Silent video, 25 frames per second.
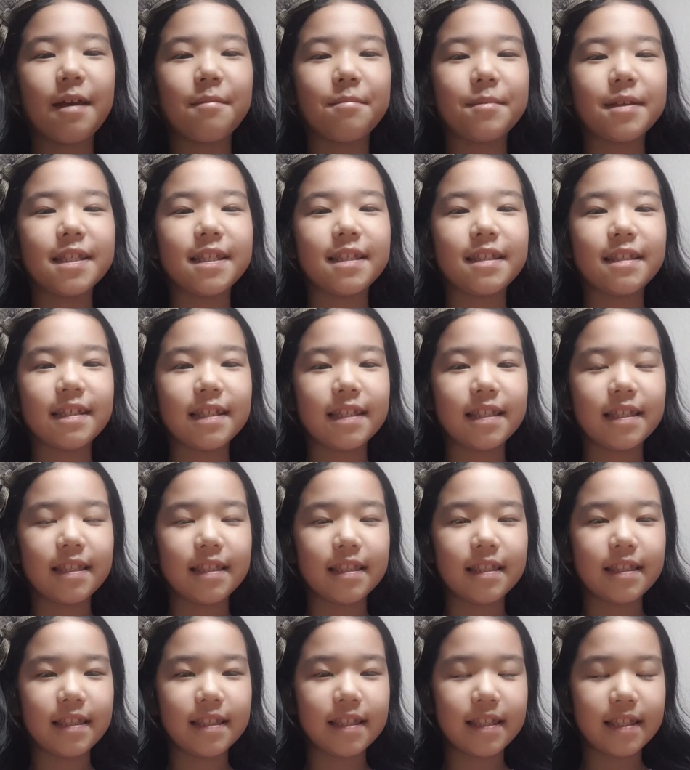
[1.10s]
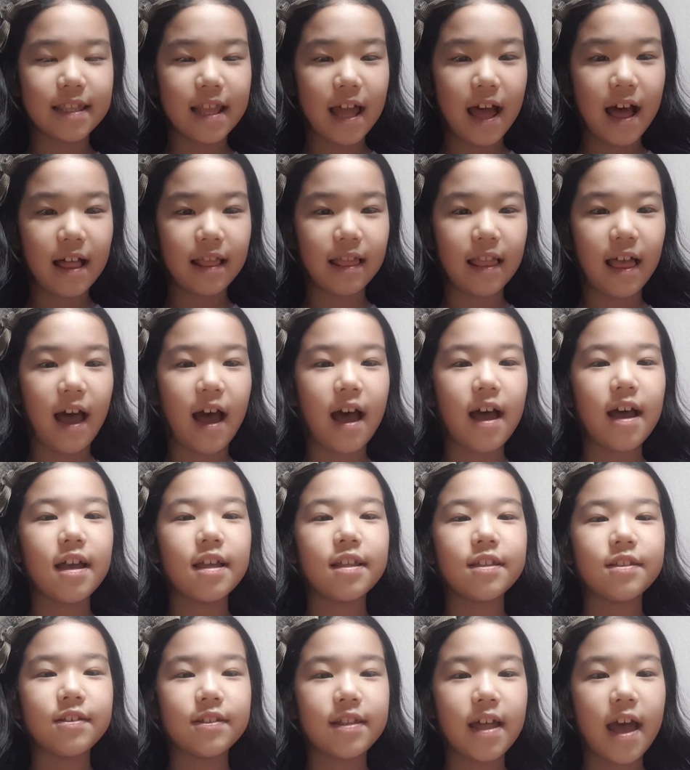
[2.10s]
is Stella.
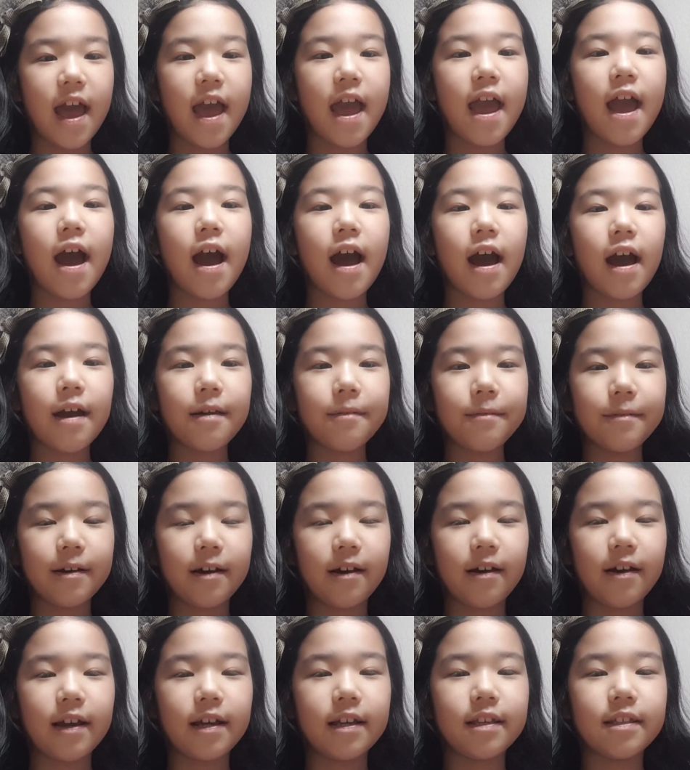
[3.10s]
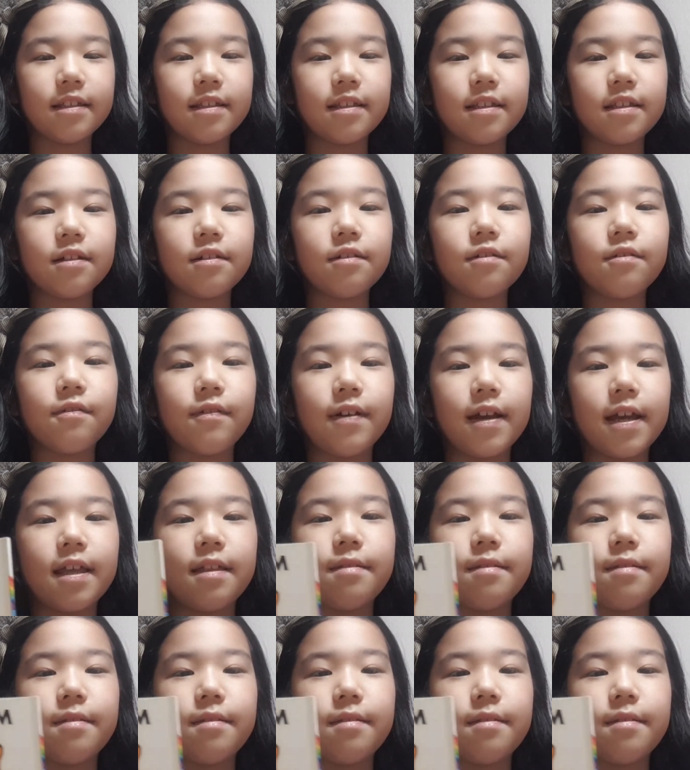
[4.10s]
Today I'm going to read